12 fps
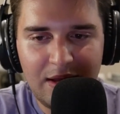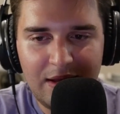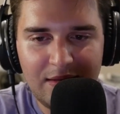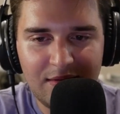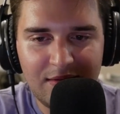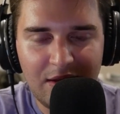
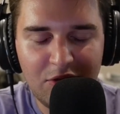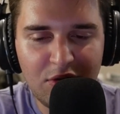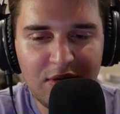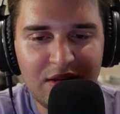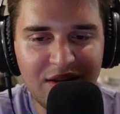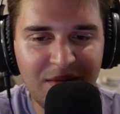it's
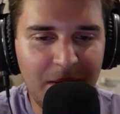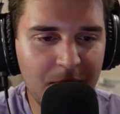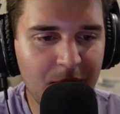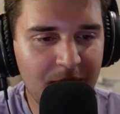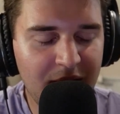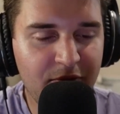essentially
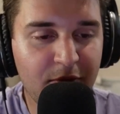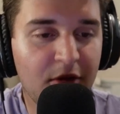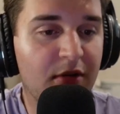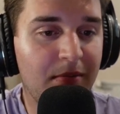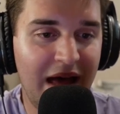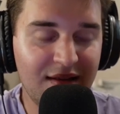Despicable Me 4
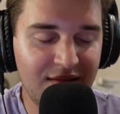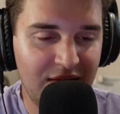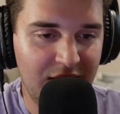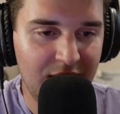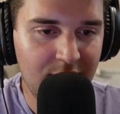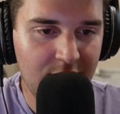and
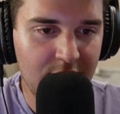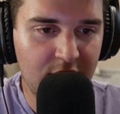Maxine.